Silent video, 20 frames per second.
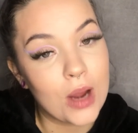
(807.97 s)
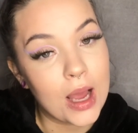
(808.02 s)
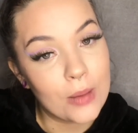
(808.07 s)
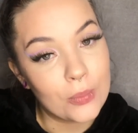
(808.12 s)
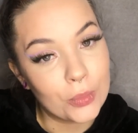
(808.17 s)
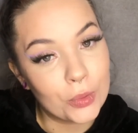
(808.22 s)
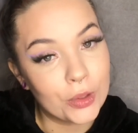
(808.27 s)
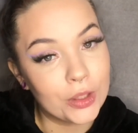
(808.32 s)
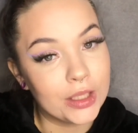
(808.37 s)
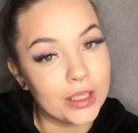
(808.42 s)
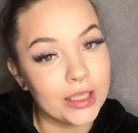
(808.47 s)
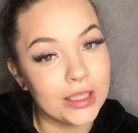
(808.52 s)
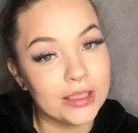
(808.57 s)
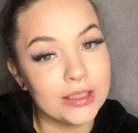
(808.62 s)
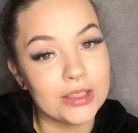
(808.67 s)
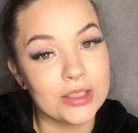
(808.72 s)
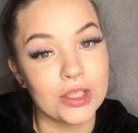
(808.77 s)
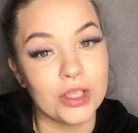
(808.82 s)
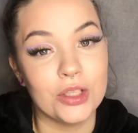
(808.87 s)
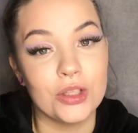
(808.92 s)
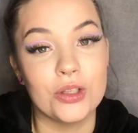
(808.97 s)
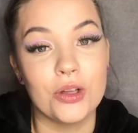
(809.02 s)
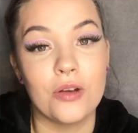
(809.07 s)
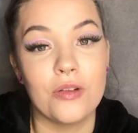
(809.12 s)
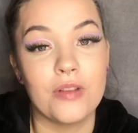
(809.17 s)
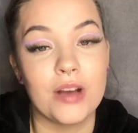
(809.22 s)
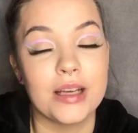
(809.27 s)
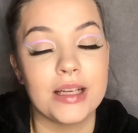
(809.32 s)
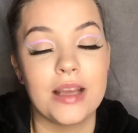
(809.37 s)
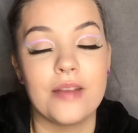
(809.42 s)
button so you're notified
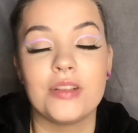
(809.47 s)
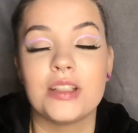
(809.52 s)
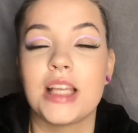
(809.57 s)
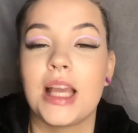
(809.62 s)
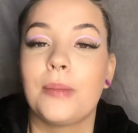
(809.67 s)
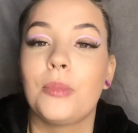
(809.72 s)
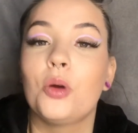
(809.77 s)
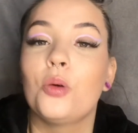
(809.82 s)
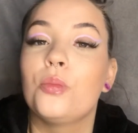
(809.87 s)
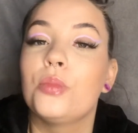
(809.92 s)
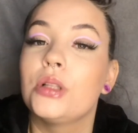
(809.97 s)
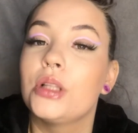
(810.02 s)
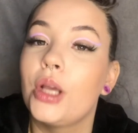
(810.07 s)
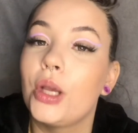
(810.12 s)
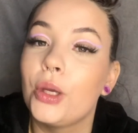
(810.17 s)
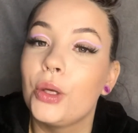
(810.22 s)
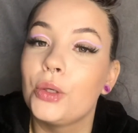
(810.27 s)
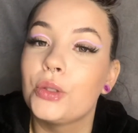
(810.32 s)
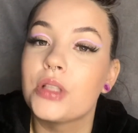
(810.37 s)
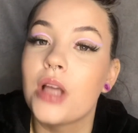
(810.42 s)
every time I upload.